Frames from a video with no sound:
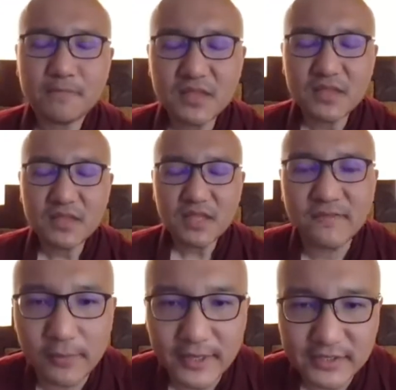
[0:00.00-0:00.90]

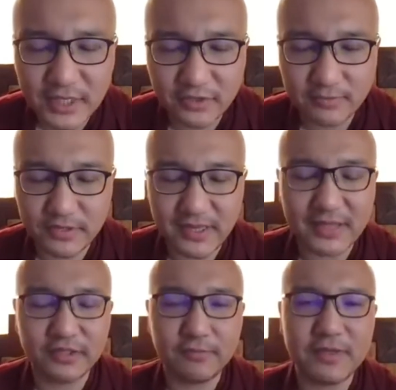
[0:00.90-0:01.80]
phenomena,
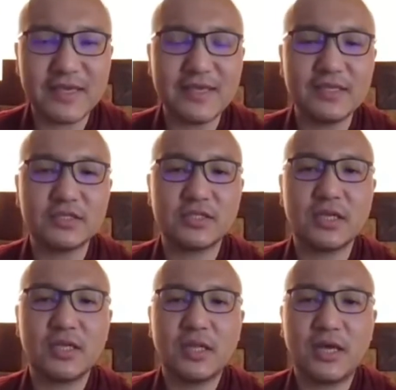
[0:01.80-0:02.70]
other beings,
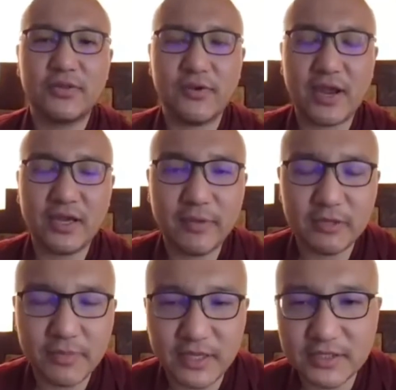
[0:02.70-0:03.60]
other animate
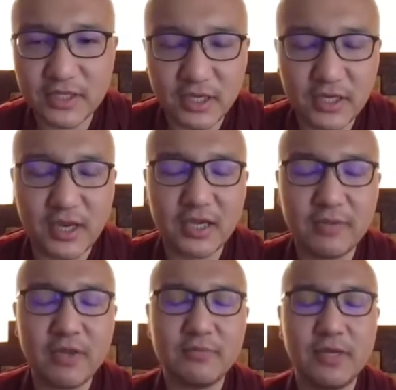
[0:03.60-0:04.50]
beings and
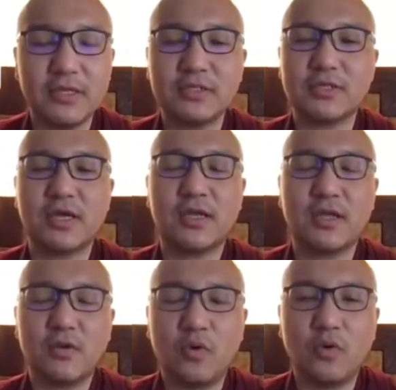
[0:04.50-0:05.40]
inanimate beings,
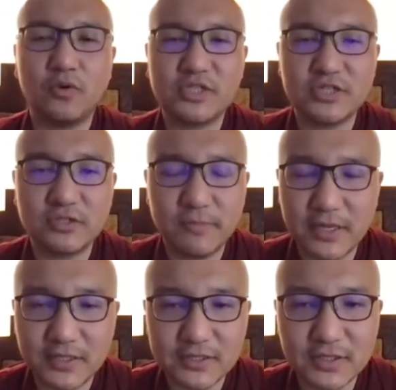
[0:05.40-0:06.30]
all sentient
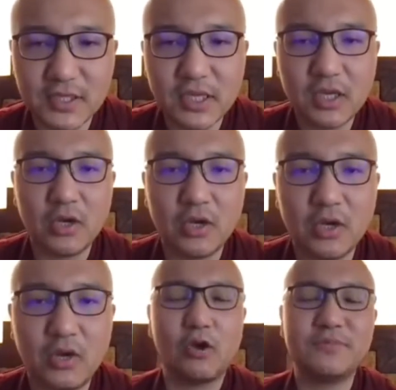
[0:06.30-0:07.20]
beings,
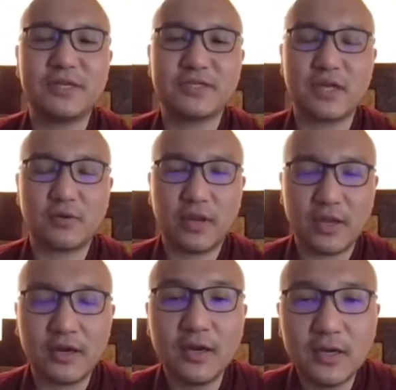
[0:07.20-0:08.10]
all objects out
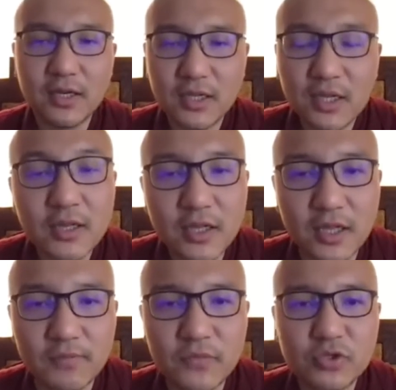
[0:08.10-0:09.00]
there.
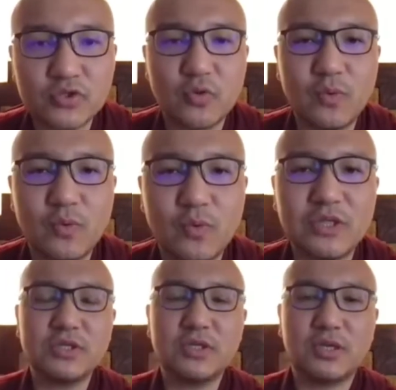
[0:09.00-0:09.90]
So once
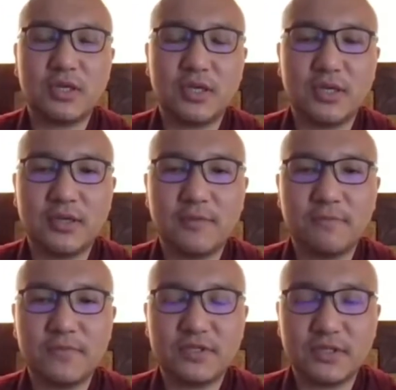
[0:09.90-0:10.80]
we
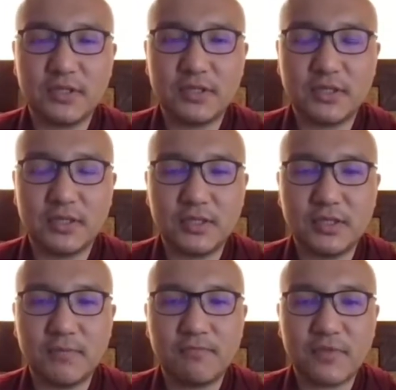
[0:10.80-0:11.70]

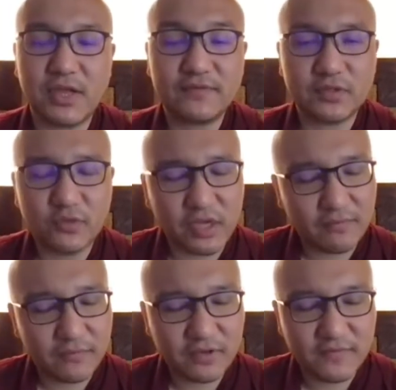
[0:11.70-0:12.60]
after we
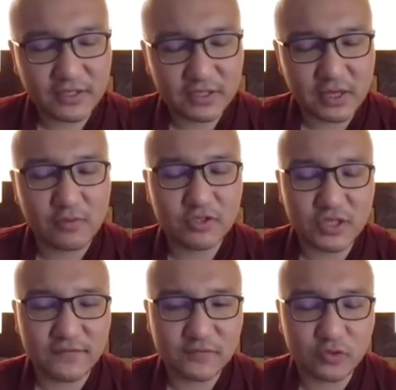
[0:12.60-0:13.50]
have perfected
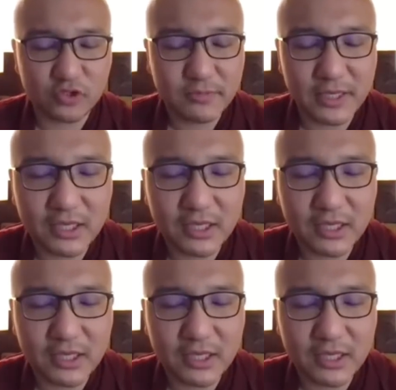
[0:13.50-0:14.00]
ourselves, so to speak,